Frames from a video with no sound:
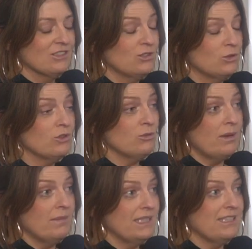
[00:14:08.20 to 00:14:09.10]
So do you
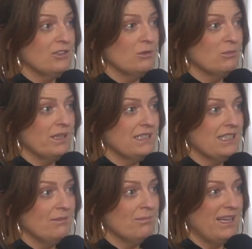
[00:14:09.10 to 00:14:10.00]
want me to tell you what
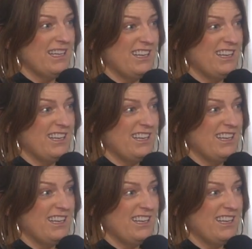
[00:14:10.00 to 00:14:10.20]
bedside manner